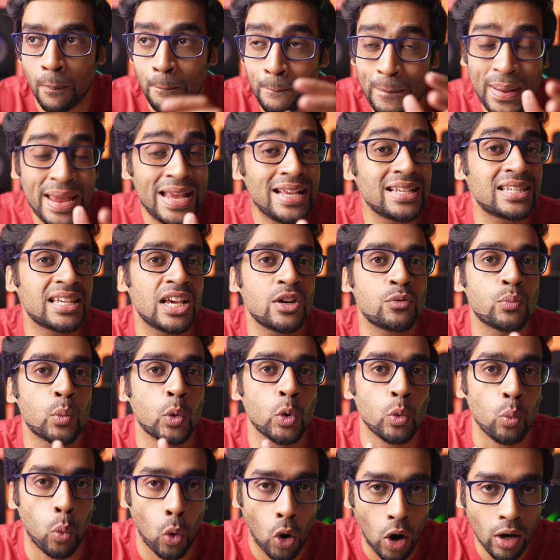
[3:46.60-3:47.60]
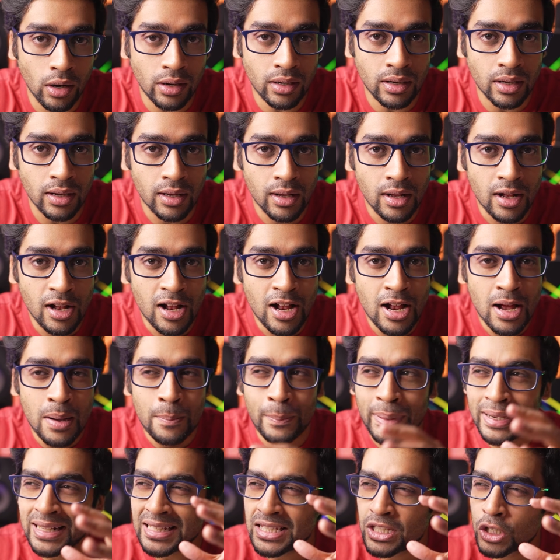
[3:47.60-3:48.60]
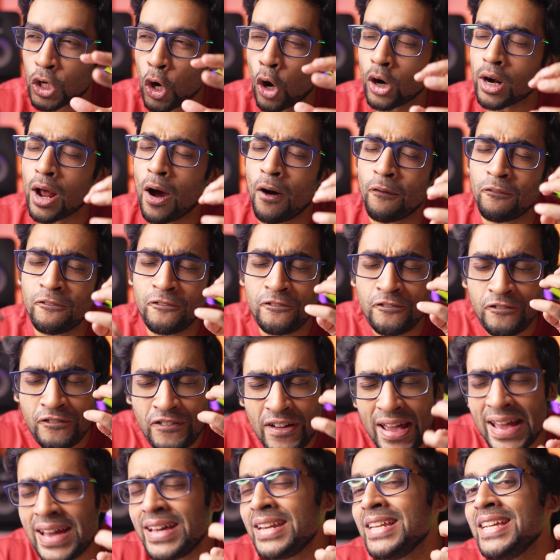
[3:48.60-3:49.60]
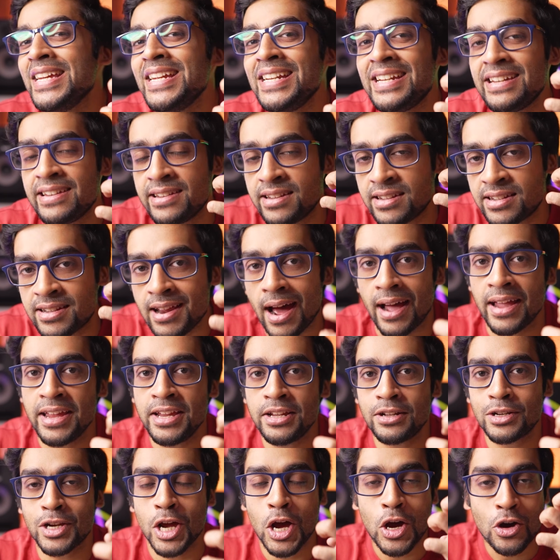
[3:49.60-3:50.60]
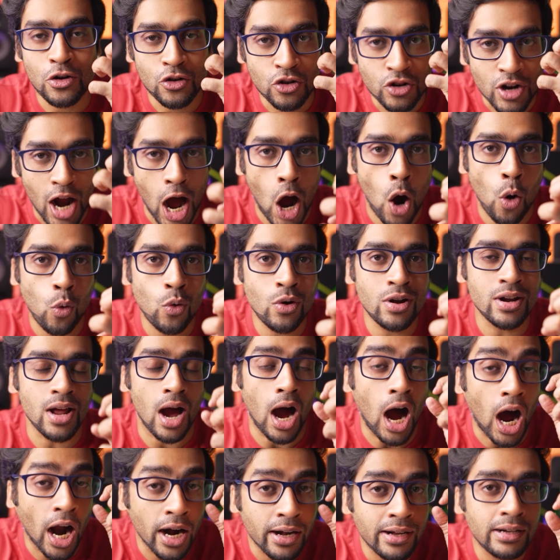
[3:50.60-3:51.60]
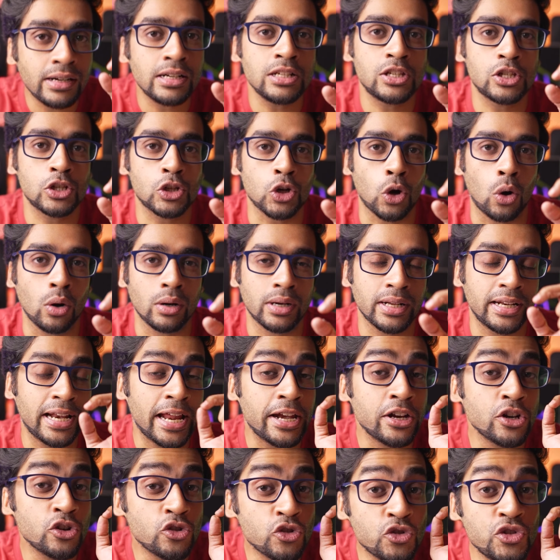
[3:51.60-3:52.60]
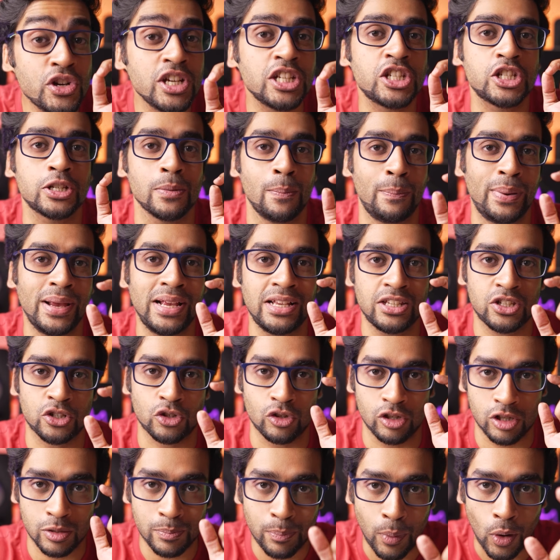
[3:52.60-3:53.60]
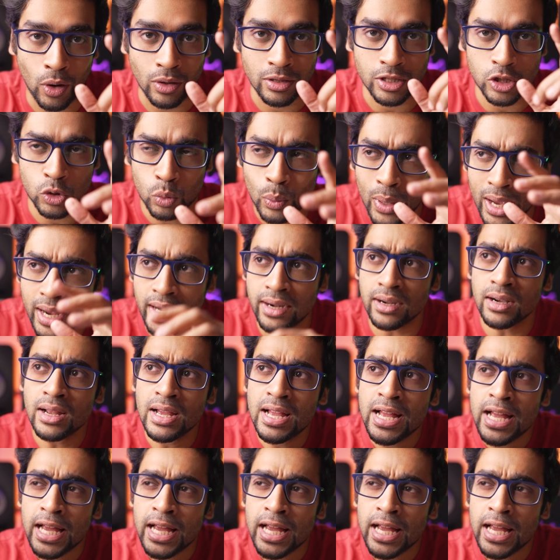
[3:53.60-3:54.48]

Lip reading: a bass head would want, but it's got a very tight, round, undistorted and rich bass response where